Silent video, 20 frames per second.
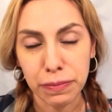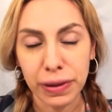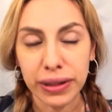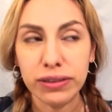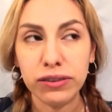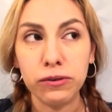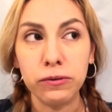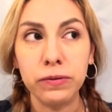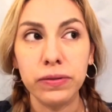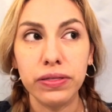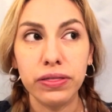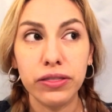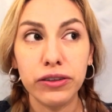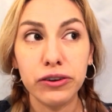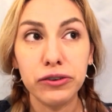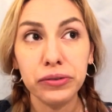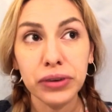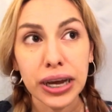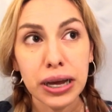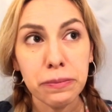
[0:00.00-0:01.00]
And so the
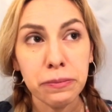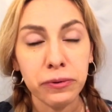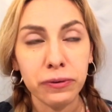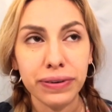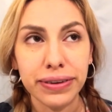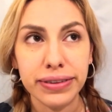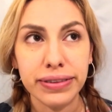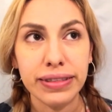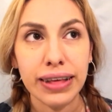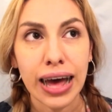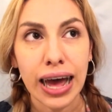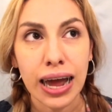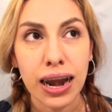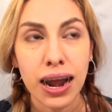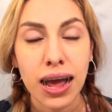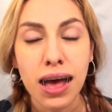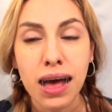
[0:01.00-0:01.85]
dream was that